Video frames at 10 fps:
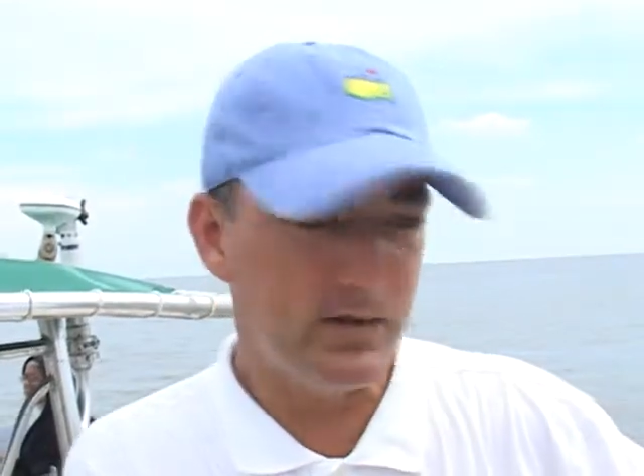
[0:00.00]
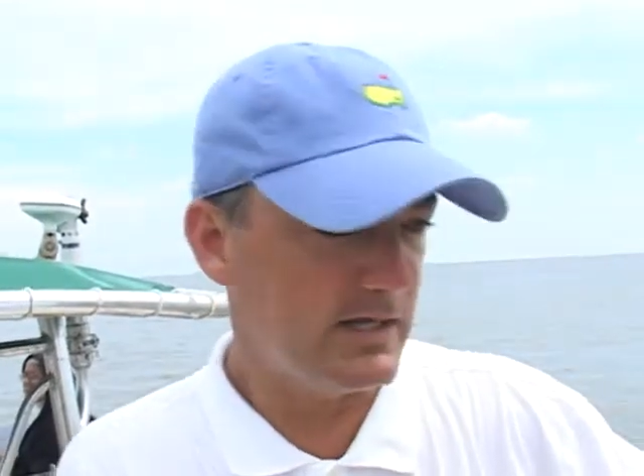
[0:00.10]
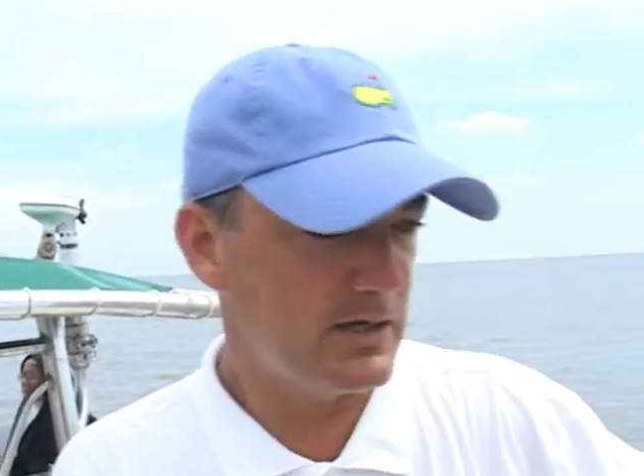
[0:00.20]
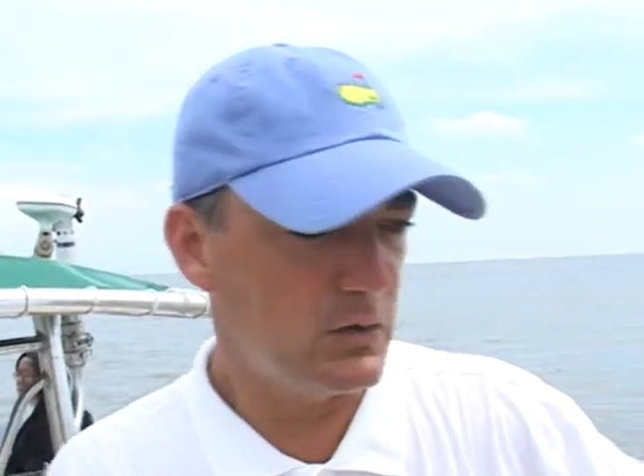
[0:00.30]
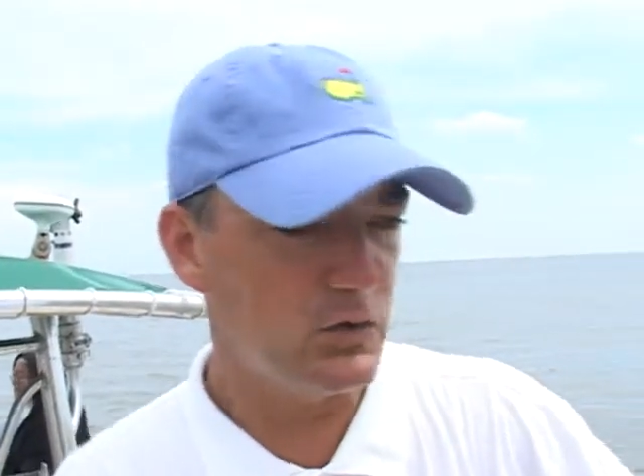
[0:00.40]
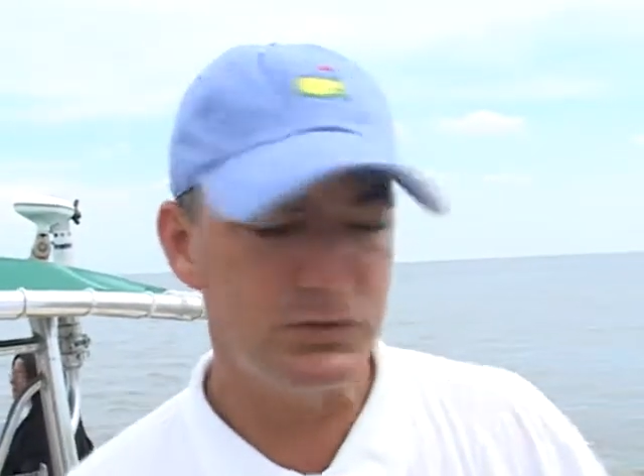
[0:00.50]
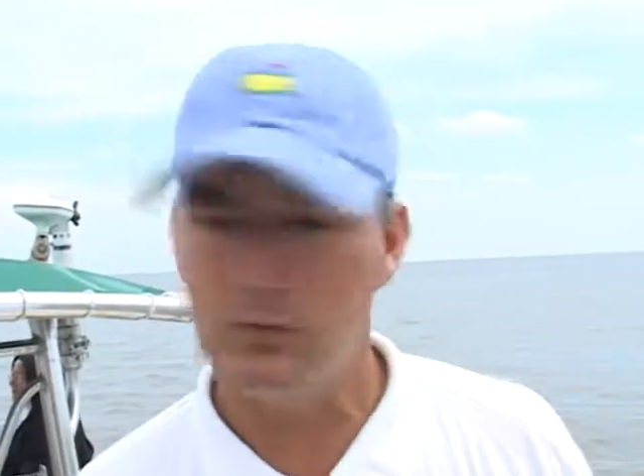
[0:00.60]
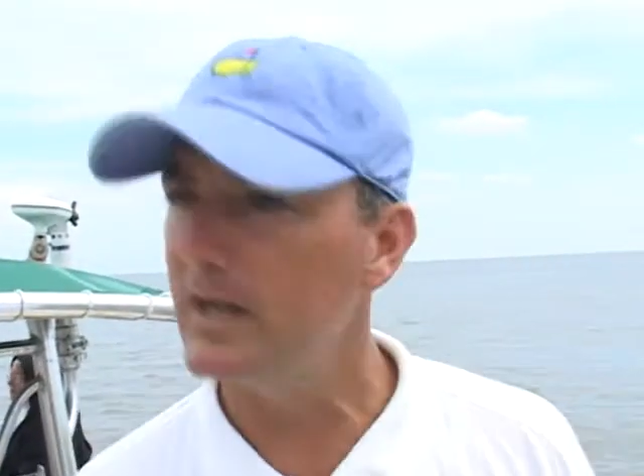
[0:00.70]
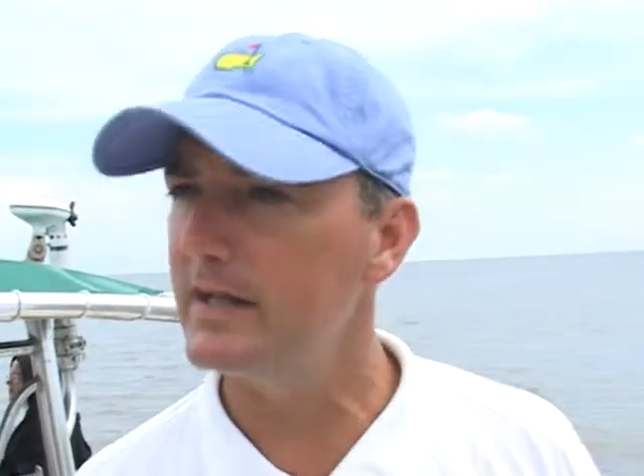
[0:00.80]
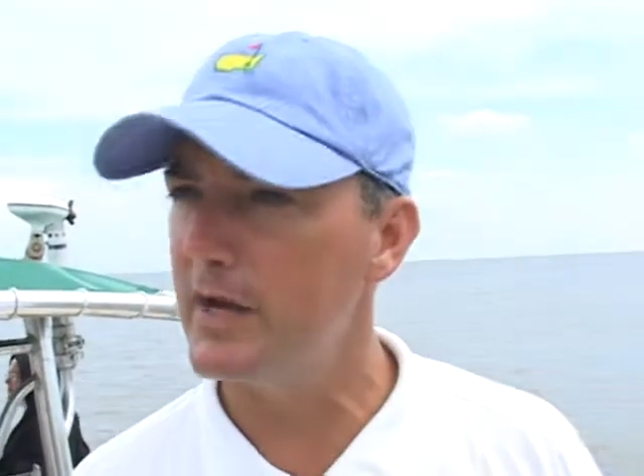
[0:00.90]
getting the oil
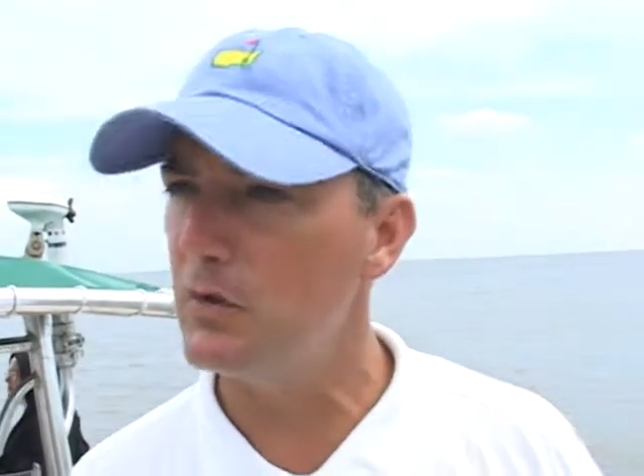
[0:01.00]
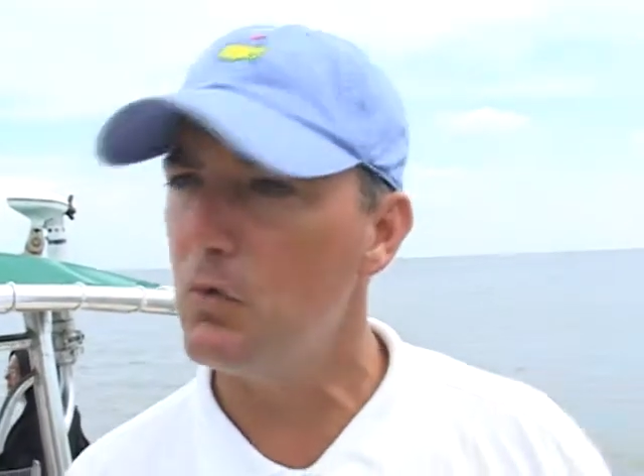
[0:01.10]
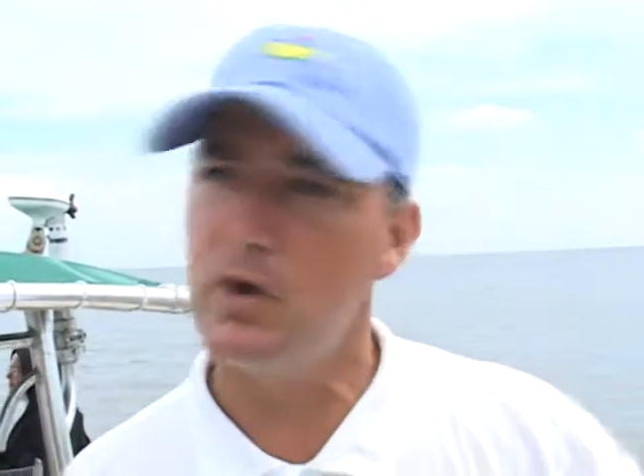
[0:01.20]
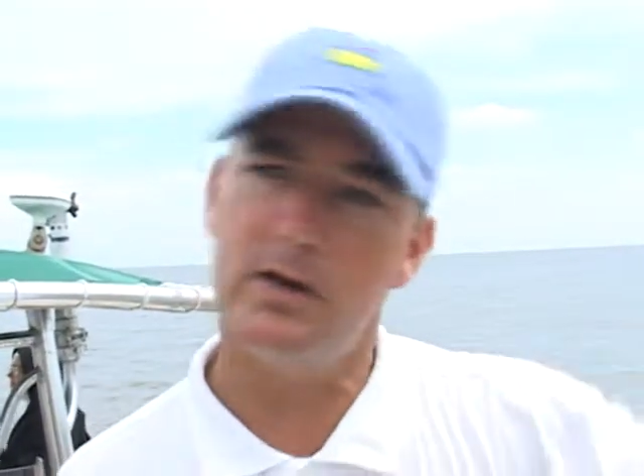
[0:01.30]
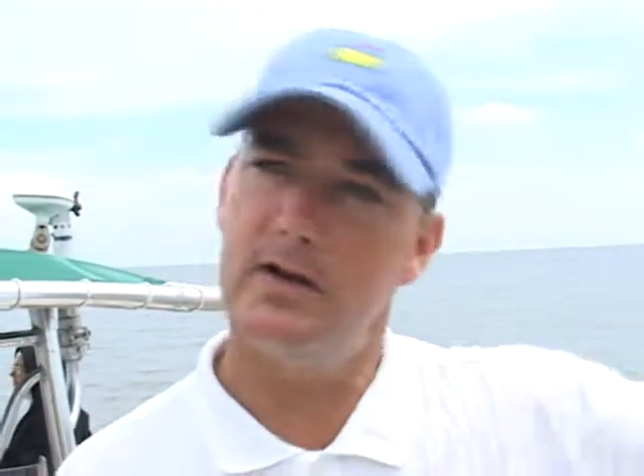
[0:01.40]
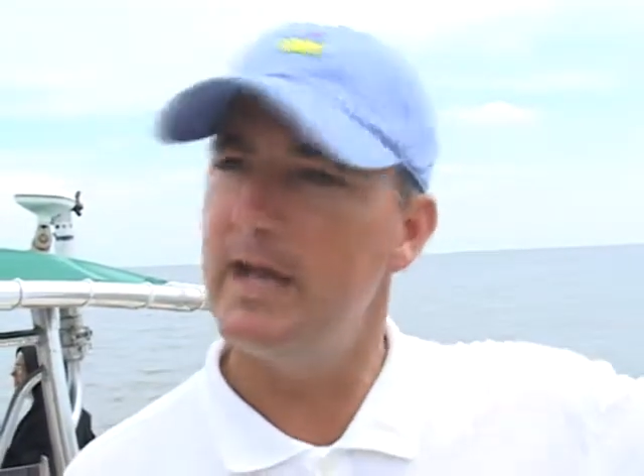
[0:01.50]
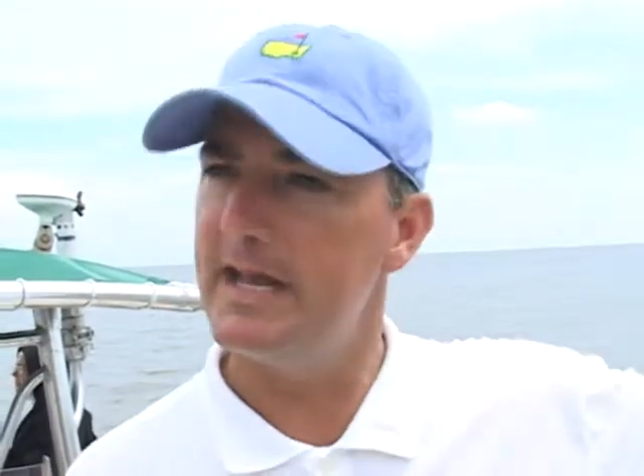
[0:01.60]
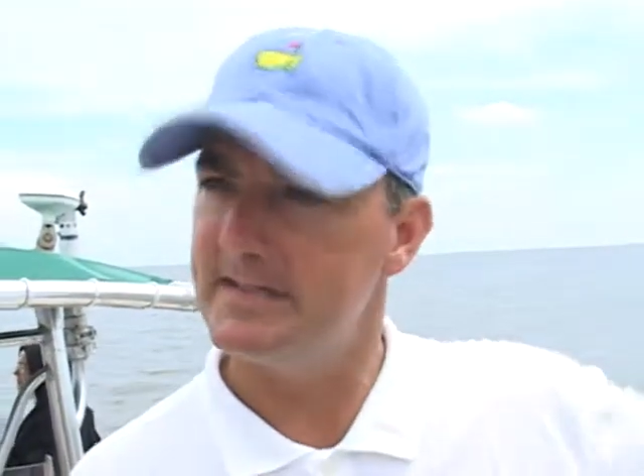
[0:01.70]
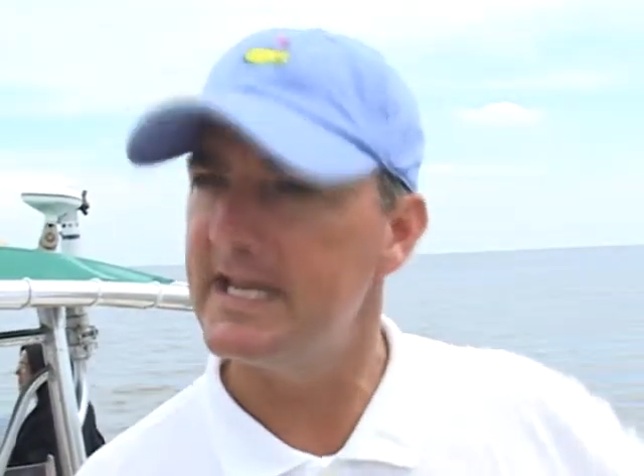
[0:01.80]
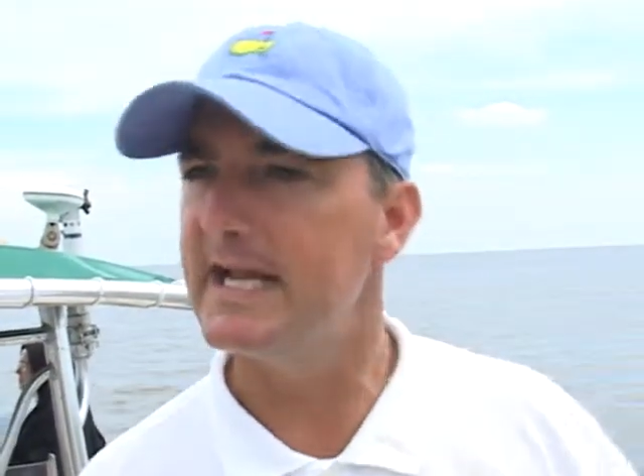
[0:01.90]
directly out of the water
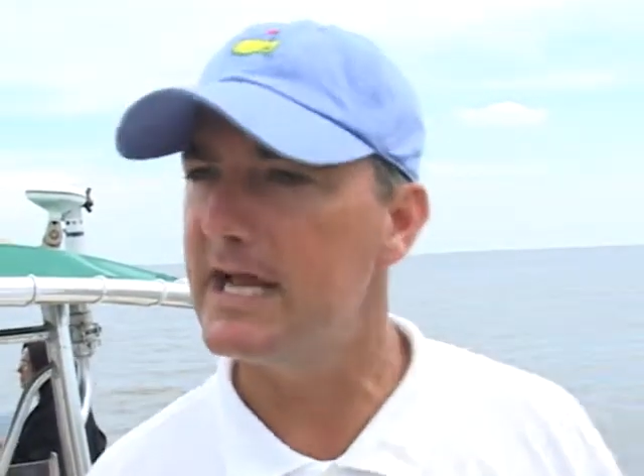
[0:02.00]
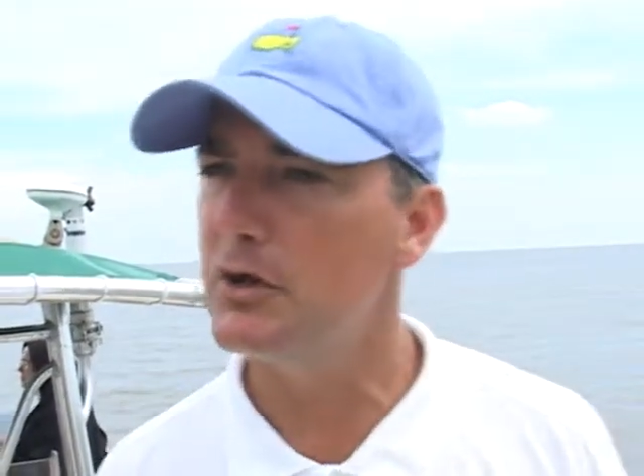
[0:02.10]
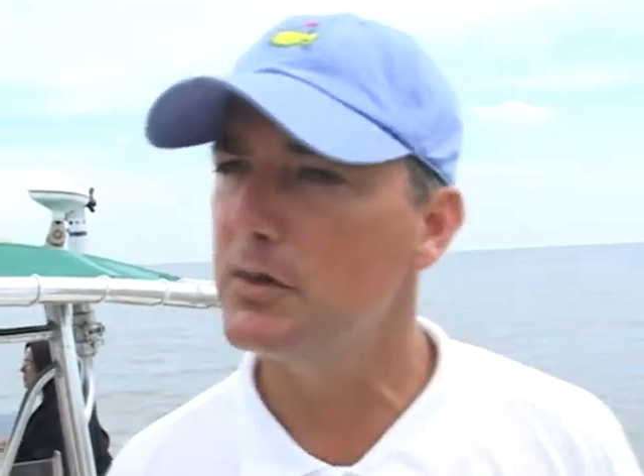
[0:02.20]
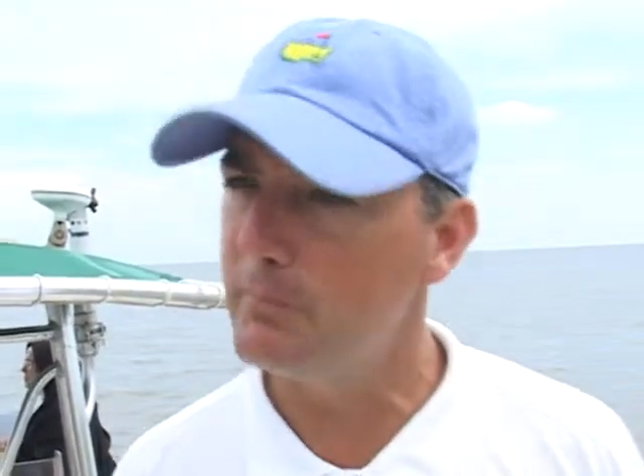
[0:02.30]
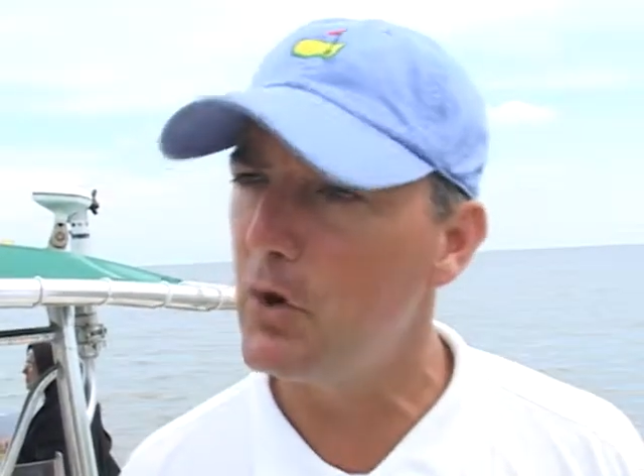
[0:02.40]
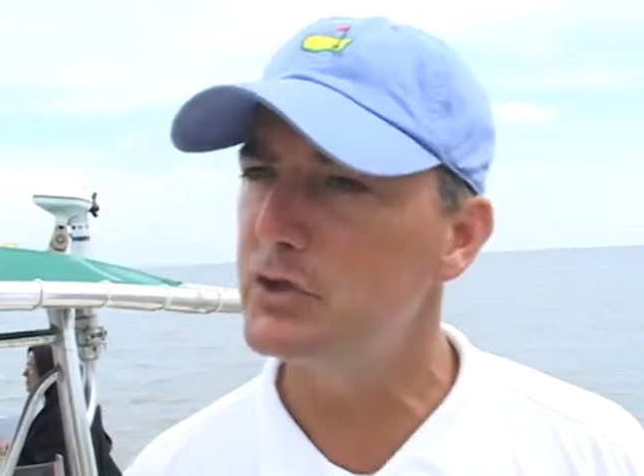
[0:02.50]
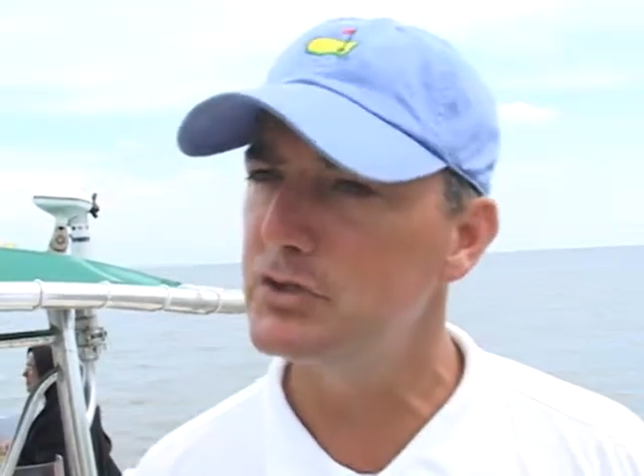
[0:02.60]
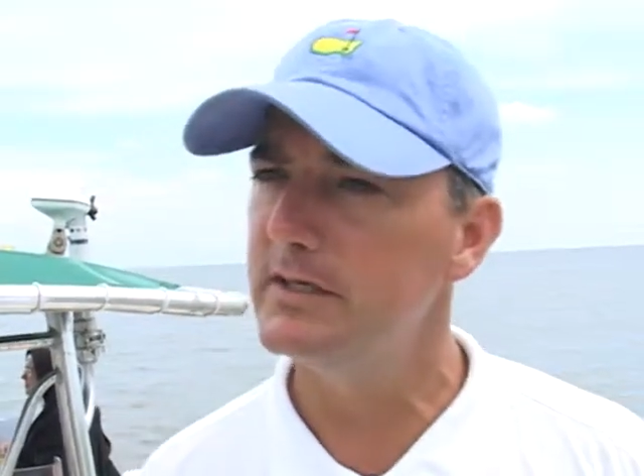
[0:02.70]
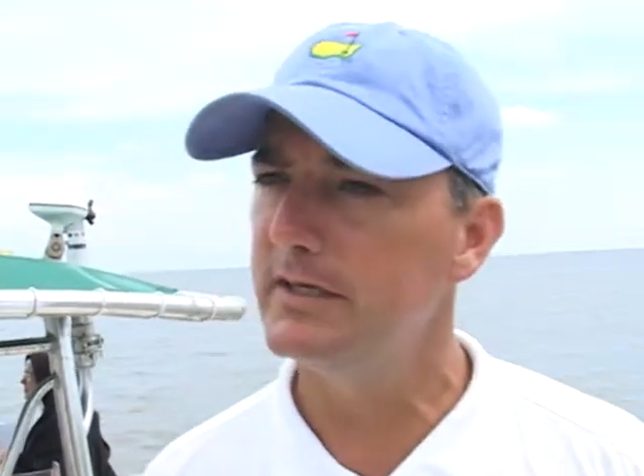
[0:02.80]
and then take it out on the barge